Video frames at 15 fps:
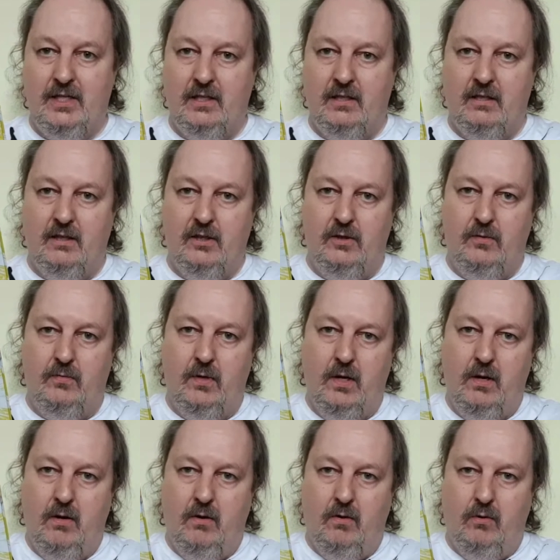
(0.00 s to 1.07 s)
it to do
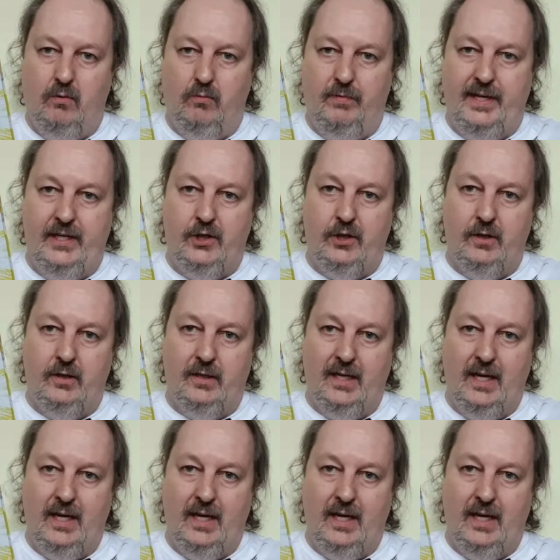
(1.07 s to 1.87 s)
all region.